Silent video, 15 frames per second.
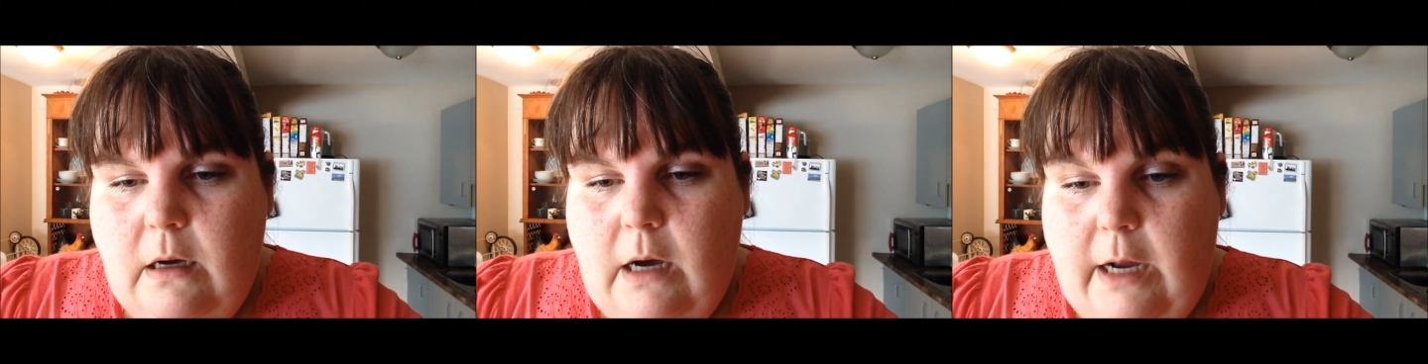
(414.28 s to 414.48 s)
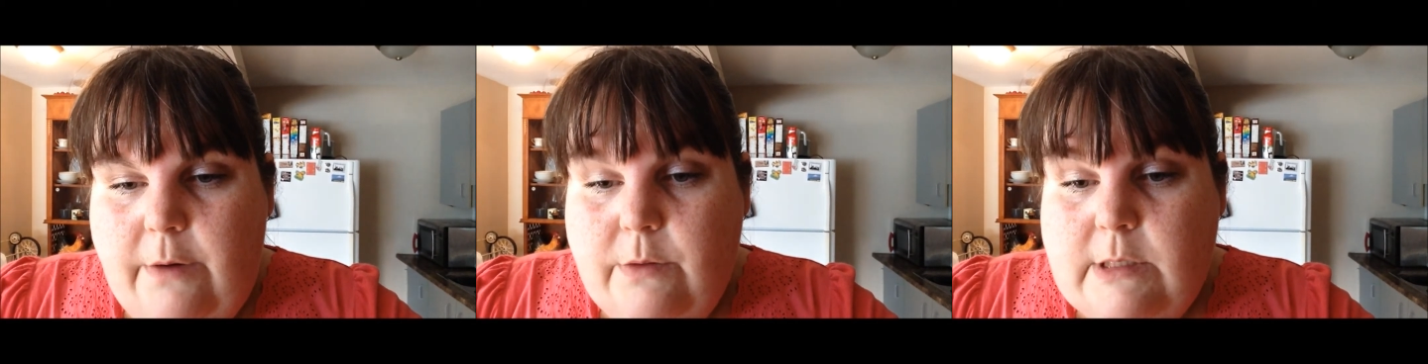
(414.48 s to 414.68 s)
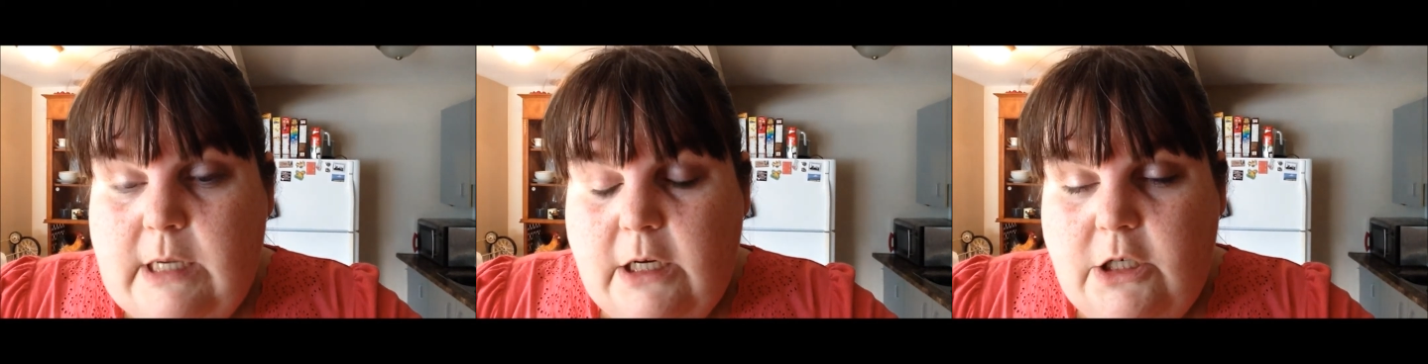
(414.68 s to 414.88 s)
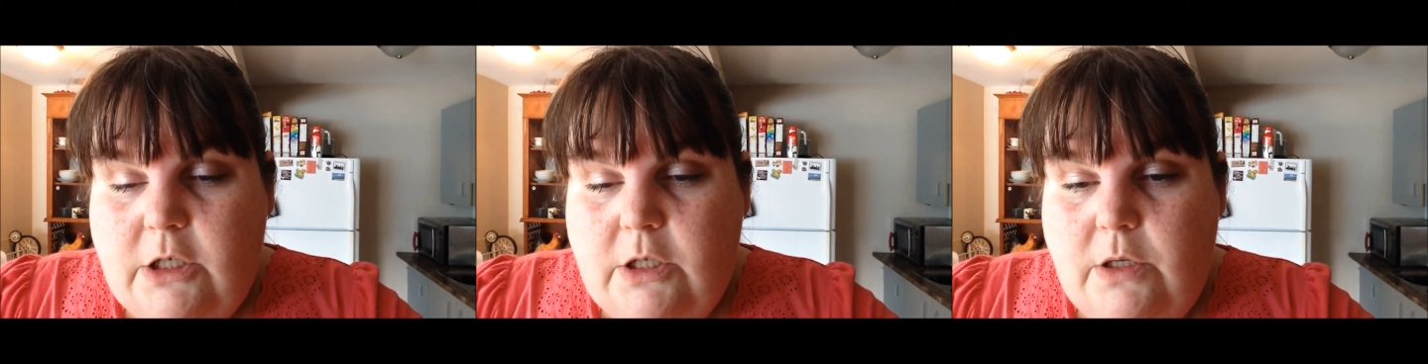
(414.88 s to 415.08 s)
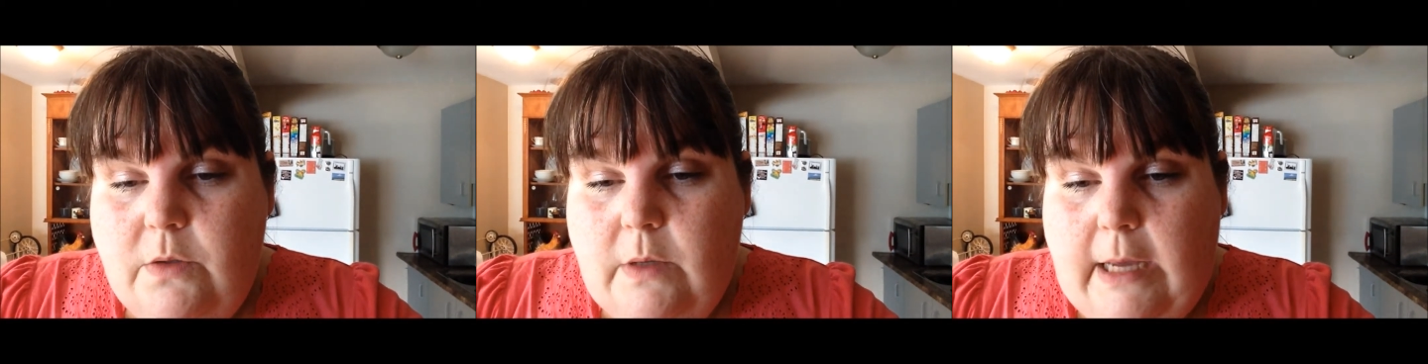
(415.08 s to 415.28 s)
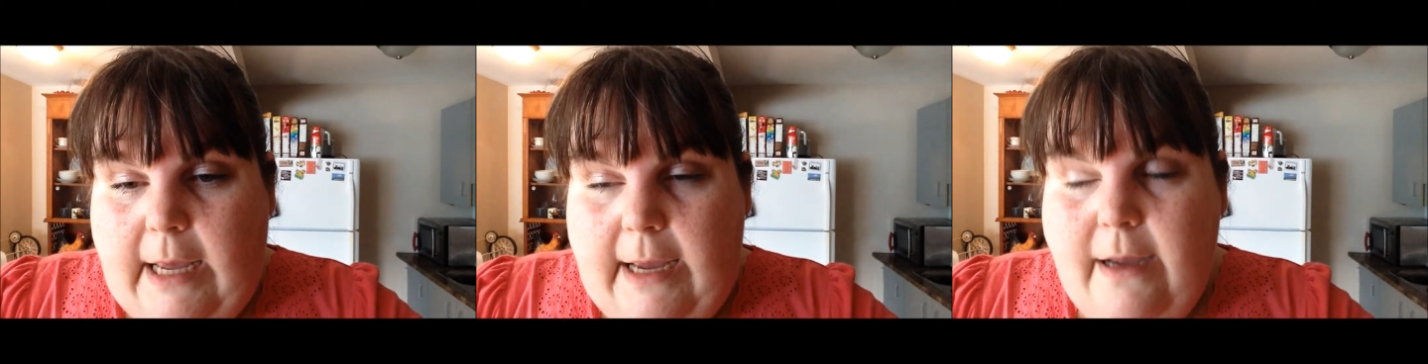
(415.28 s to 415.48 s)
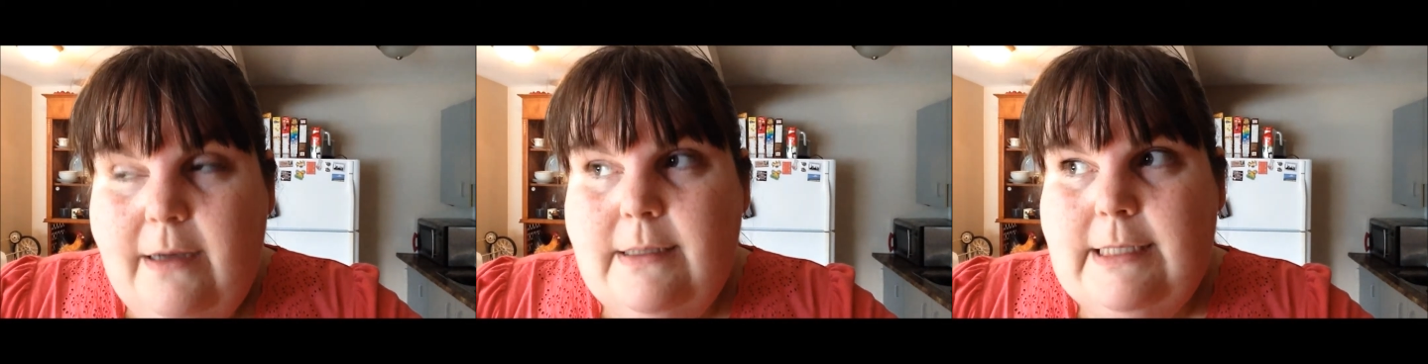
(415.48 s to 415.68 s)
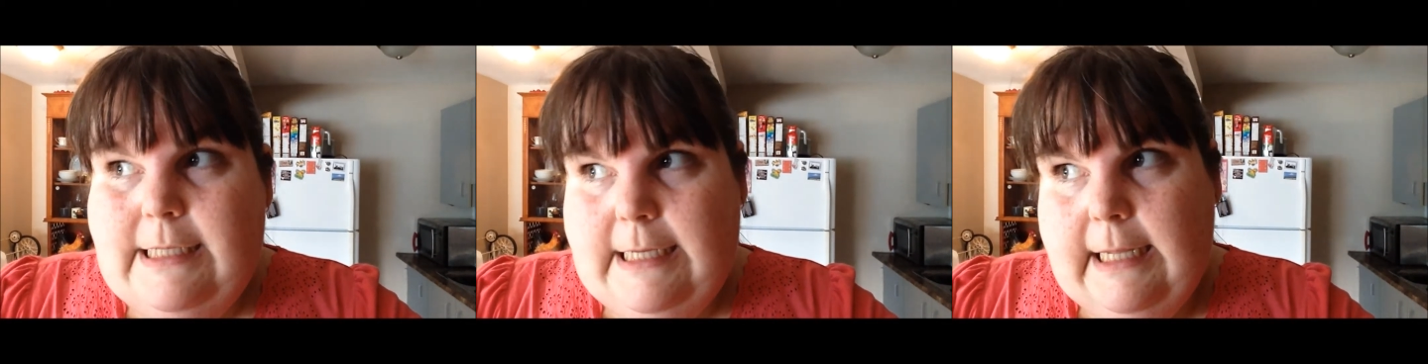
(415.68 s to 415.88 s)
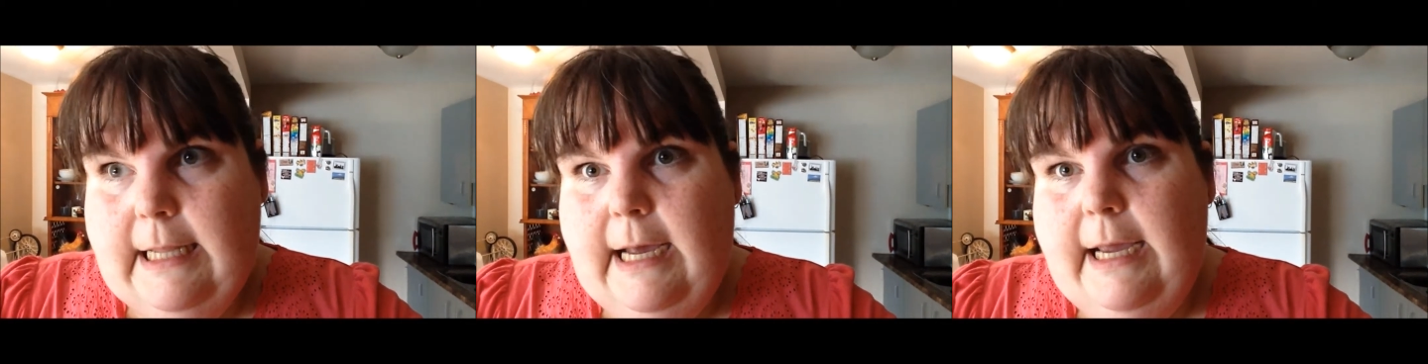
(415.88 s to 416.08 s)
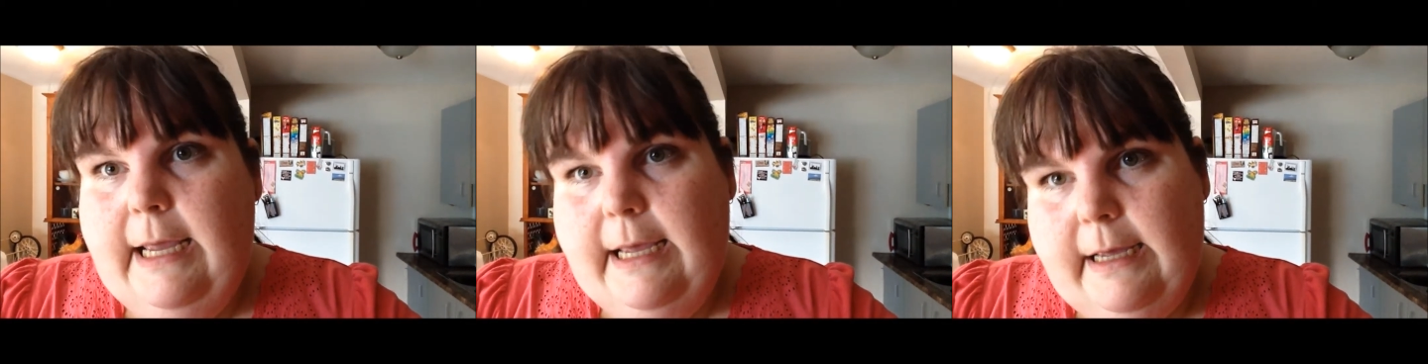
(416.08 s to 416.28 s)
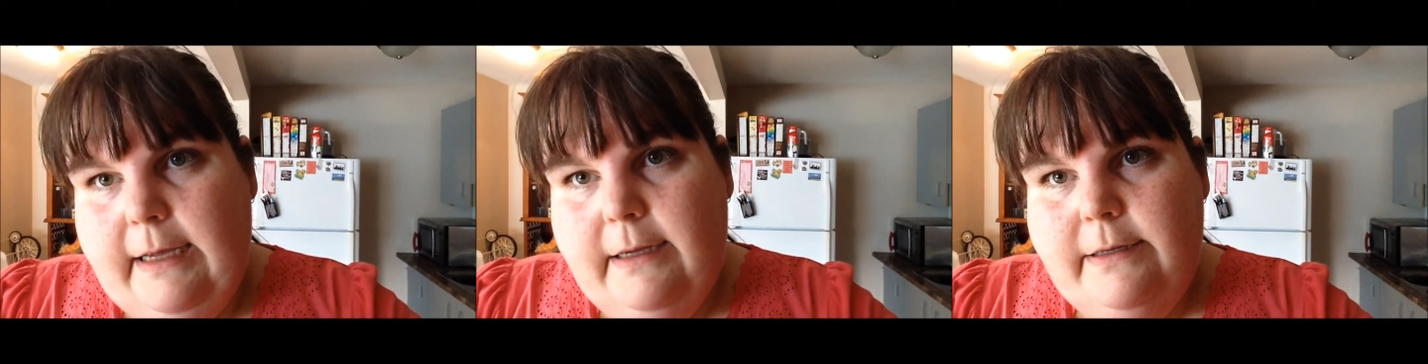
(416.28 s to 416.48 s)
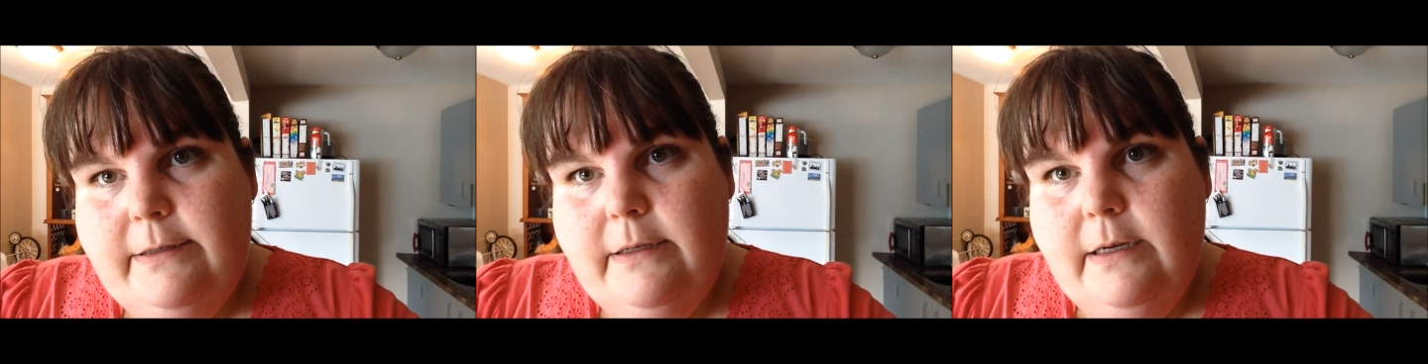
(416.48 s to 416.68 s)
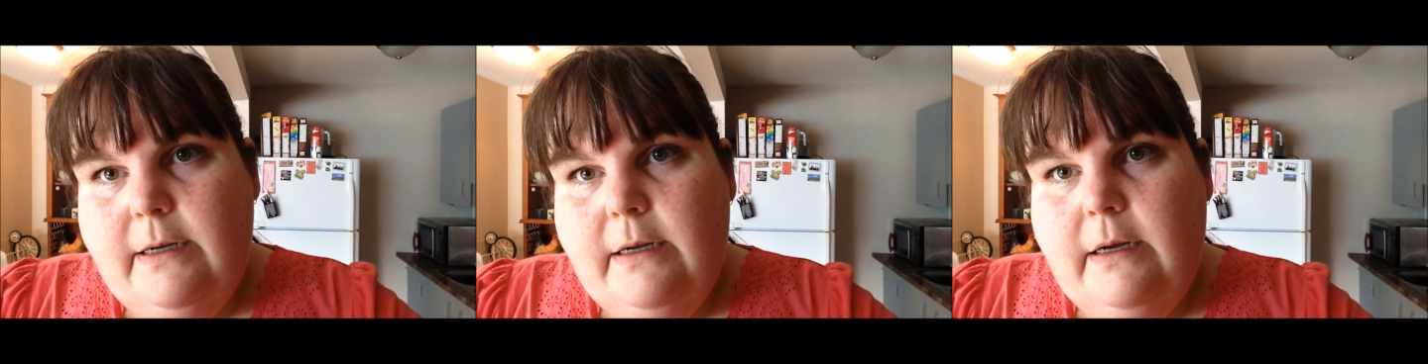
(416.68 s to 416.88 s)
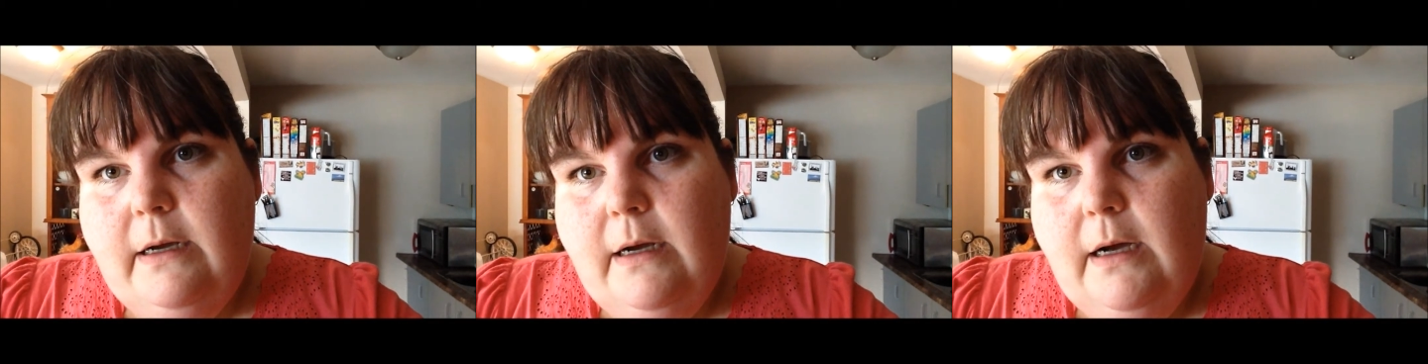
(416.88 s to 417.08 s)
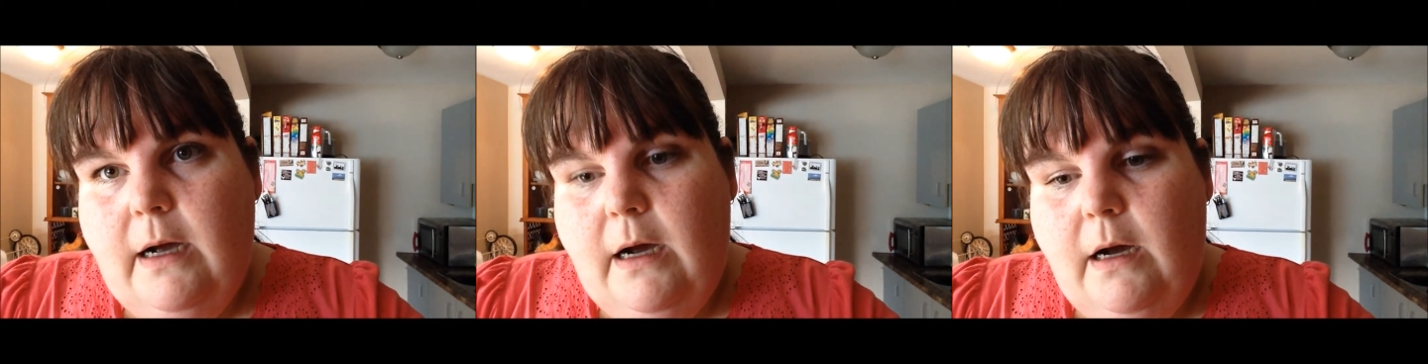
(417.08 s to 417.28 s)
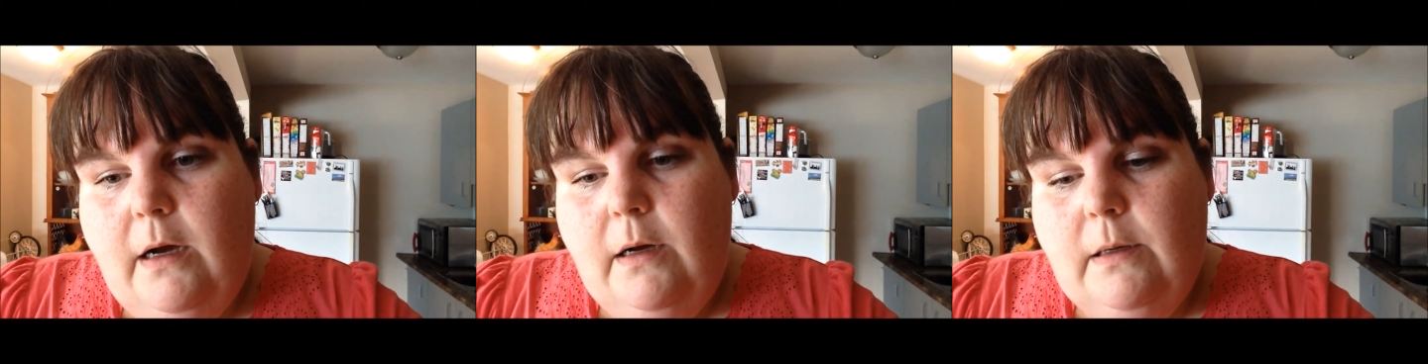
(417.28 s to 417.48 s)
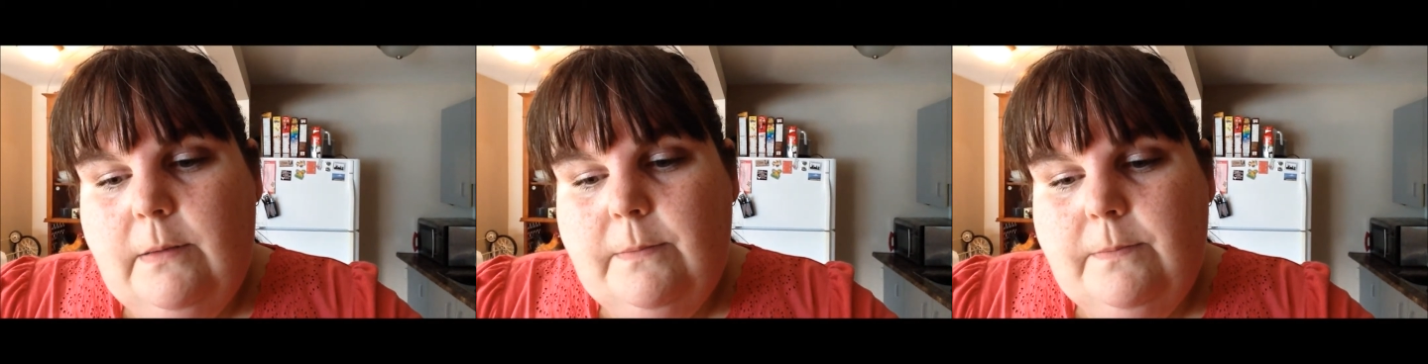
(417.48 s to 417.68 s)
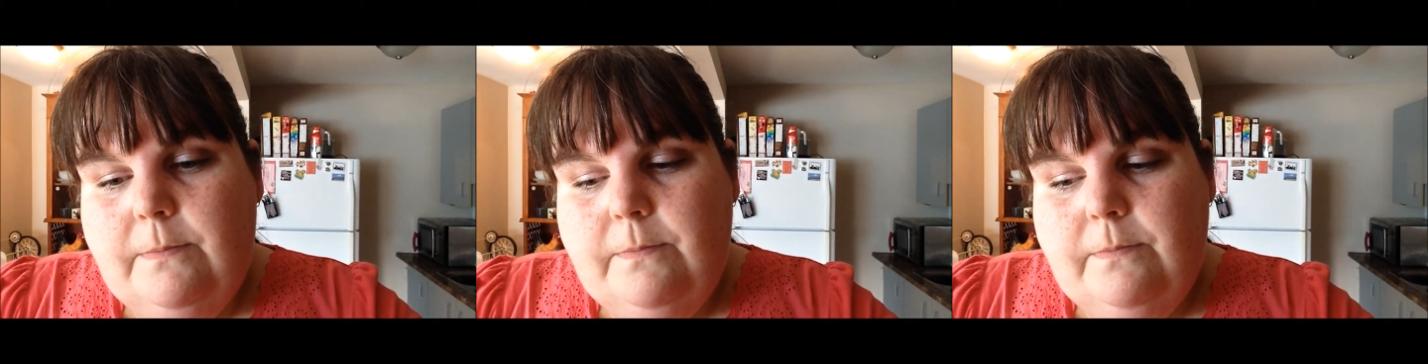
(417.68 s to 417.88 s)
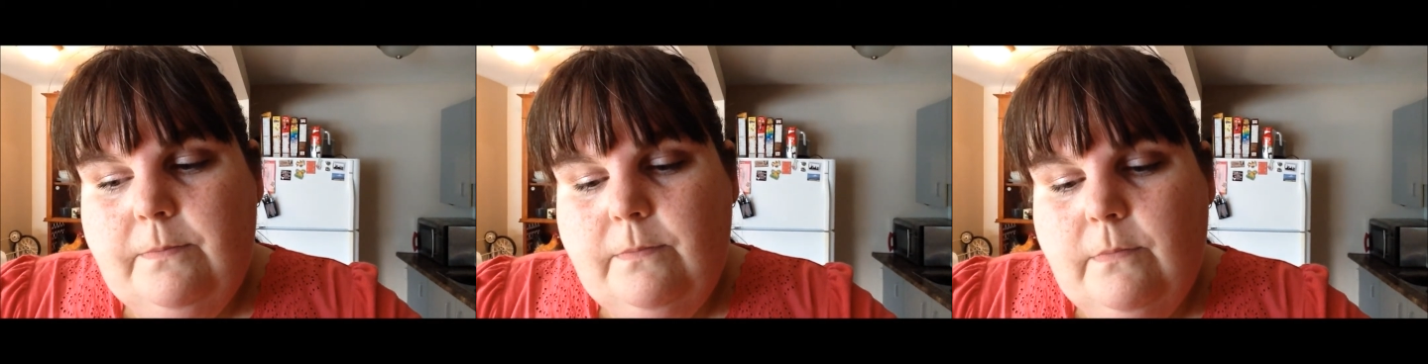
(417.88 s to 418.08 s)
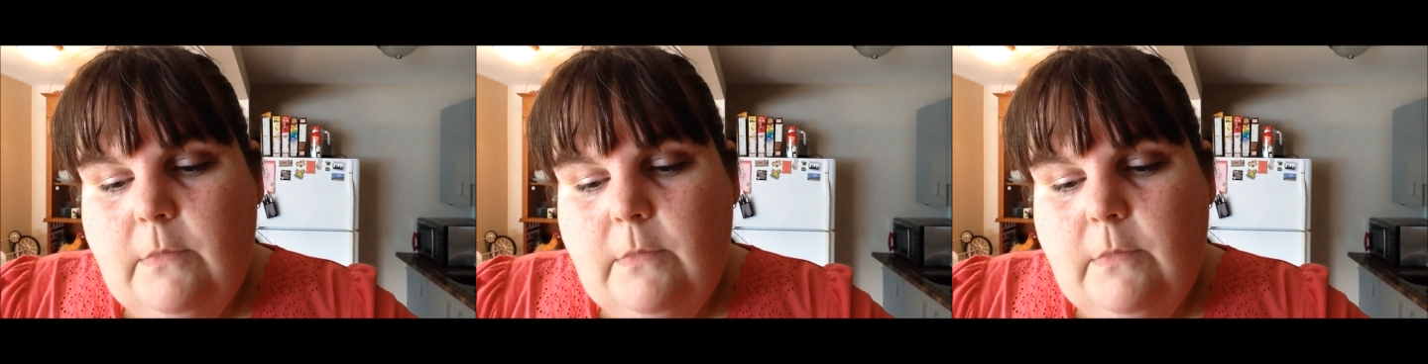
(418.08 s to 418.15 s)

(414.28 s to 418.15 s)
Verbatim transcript: I was actually okay until I hit um,